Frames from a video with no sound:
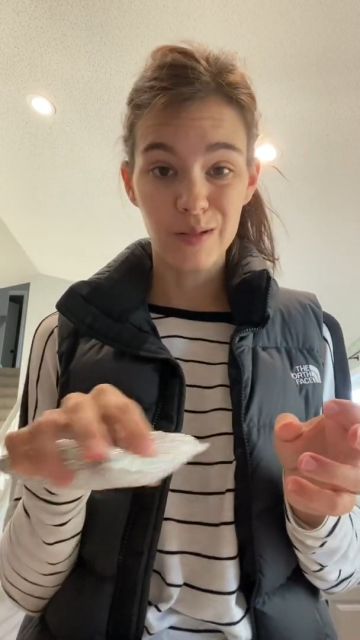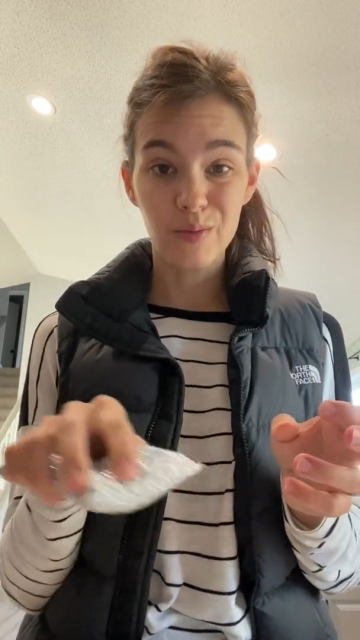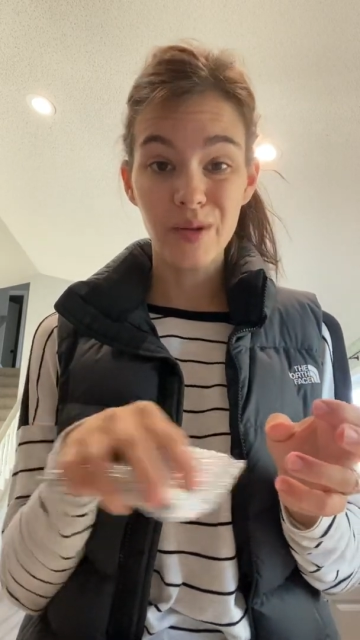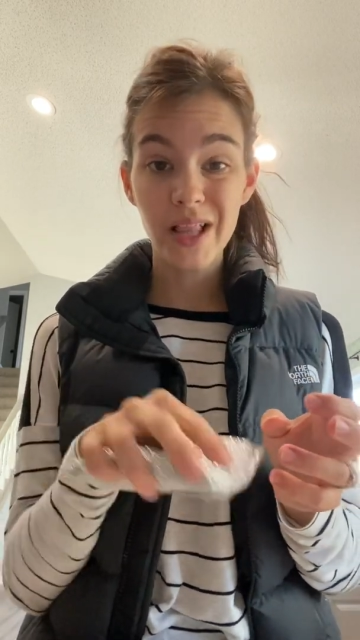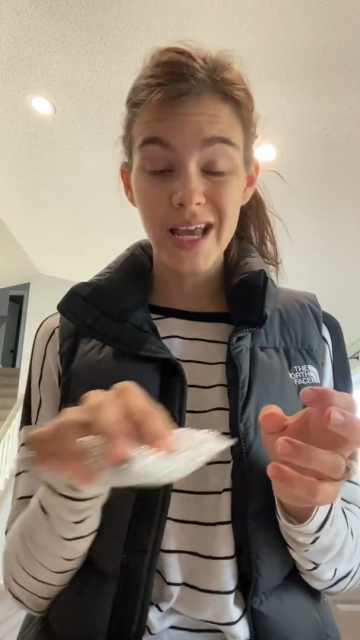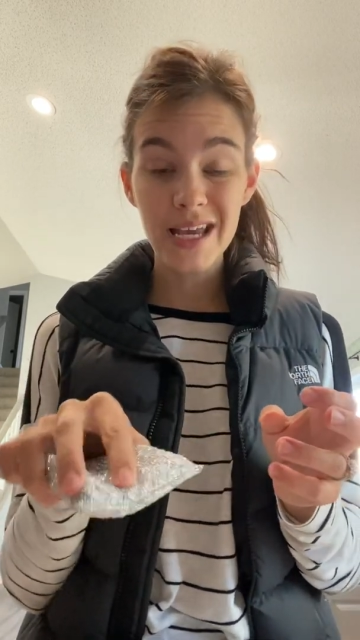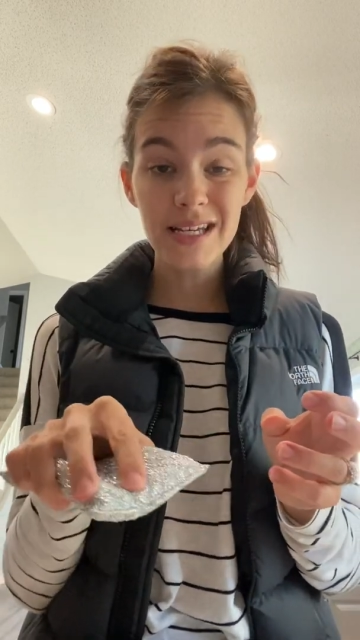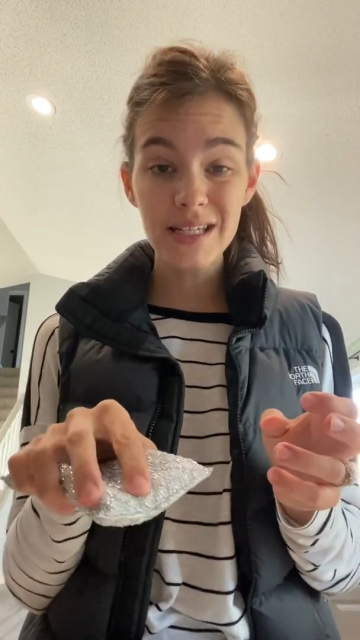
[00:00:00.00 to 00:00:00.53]

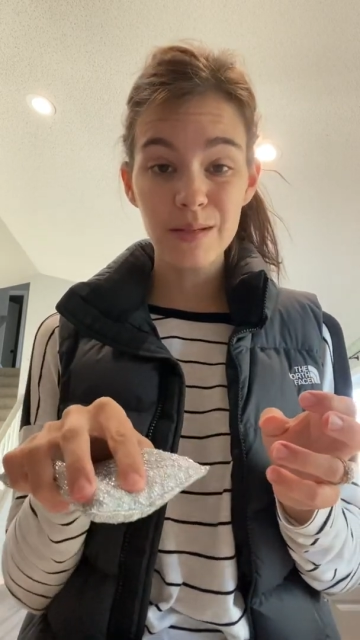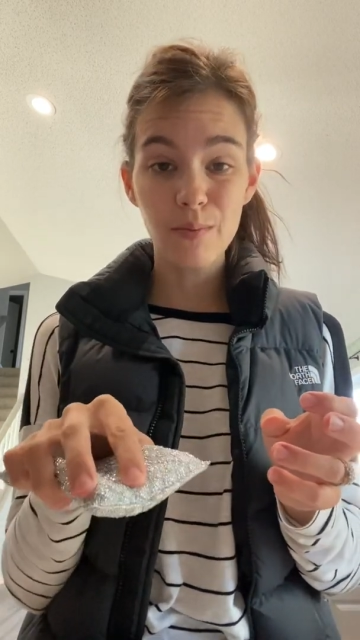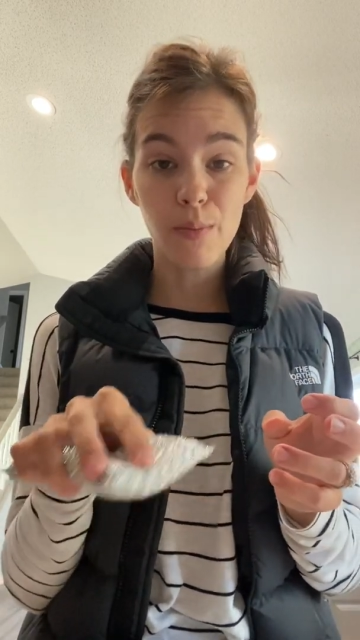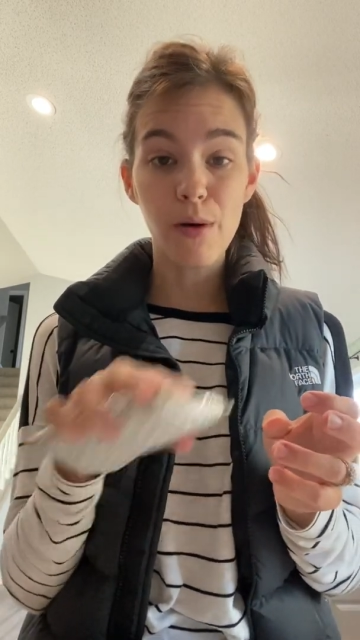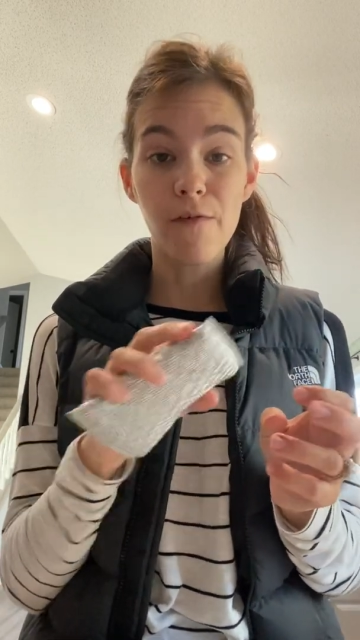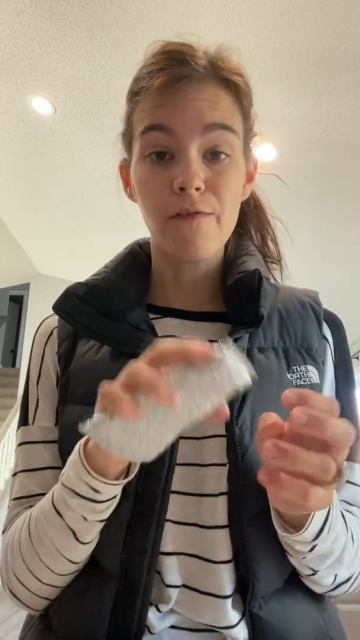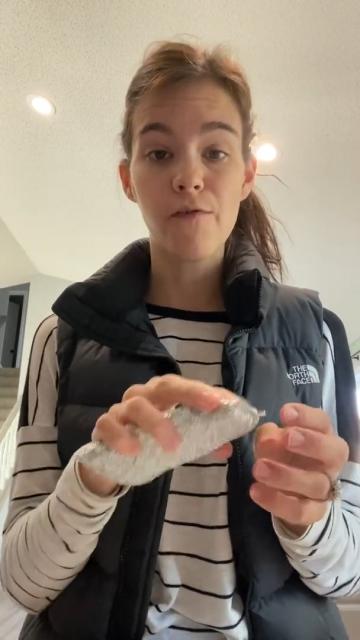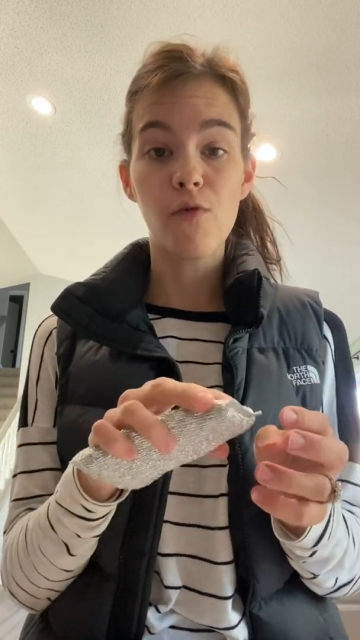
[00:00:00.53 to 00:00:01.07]
place
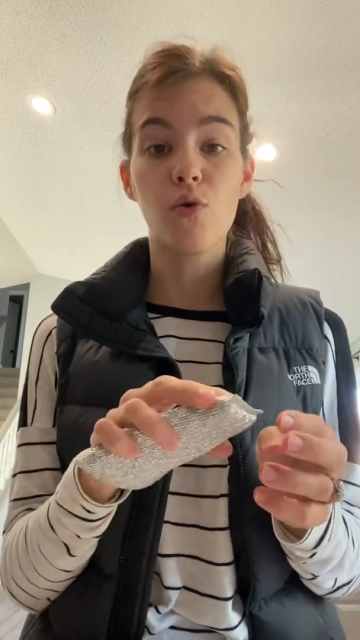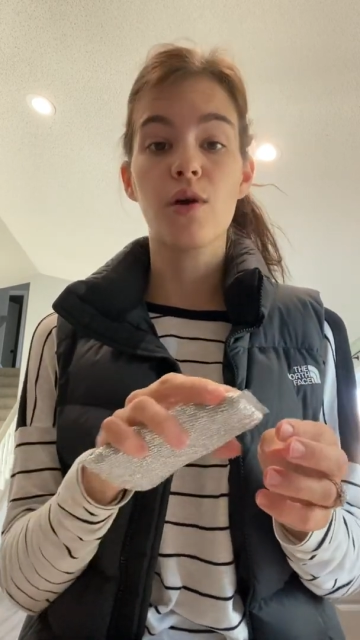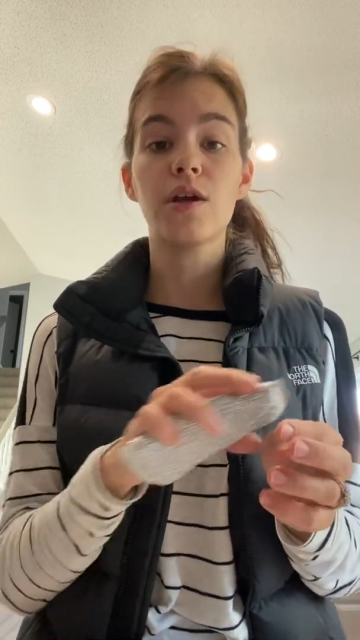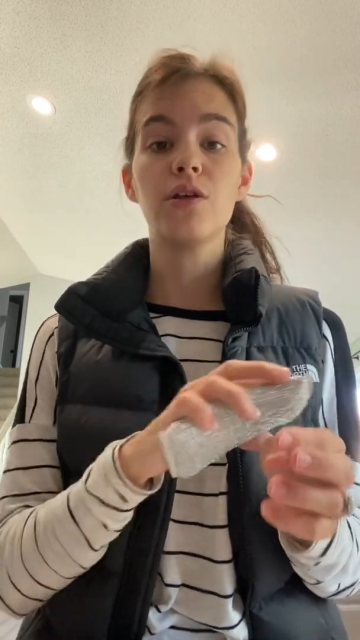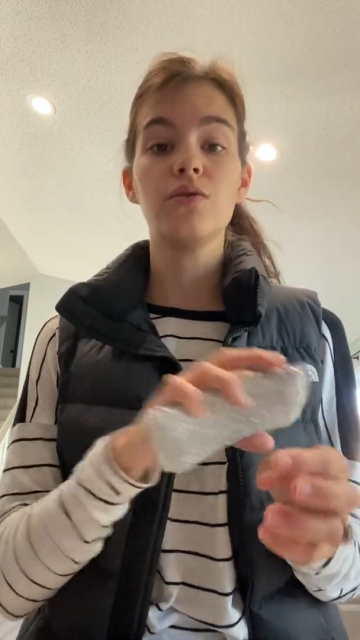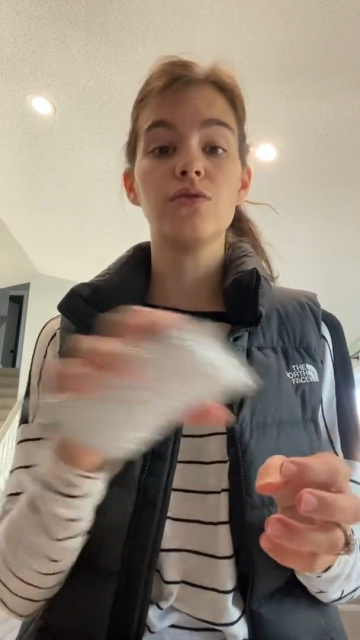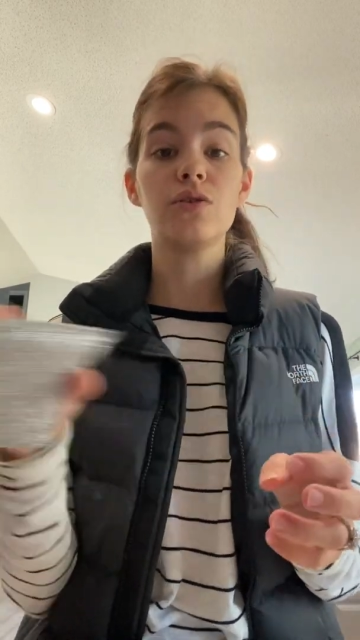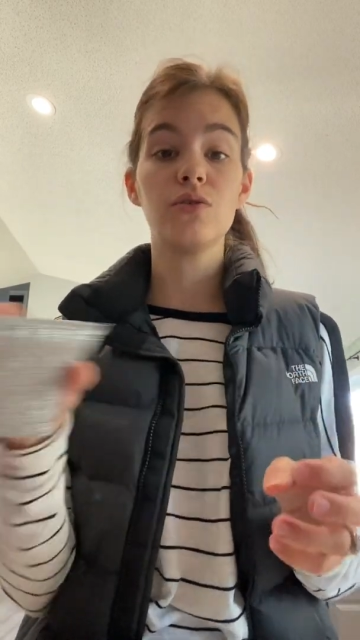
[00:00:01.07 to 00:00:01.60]
before
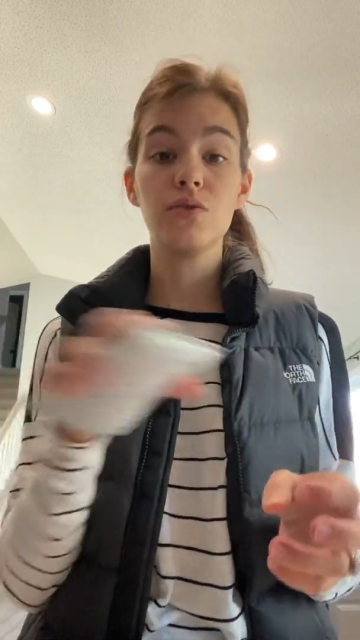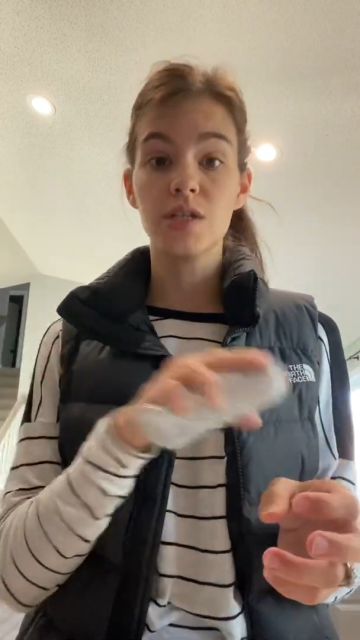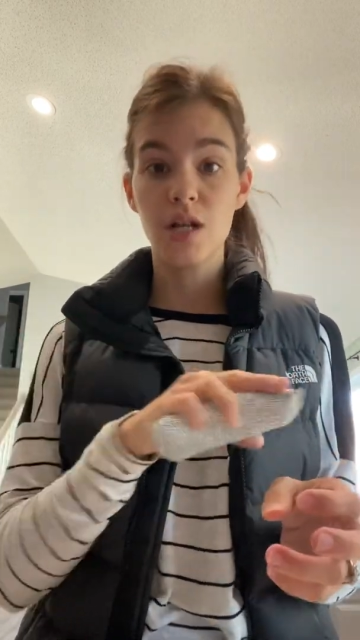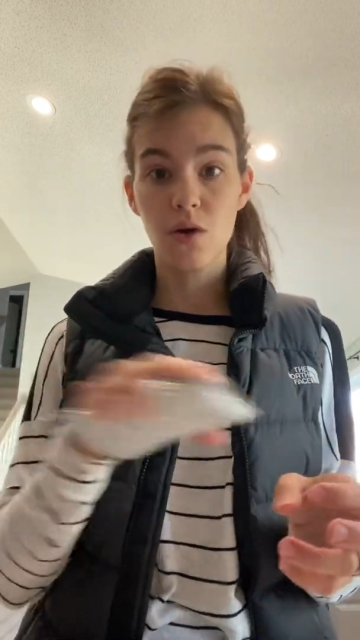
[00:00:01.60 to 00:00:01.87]
you use it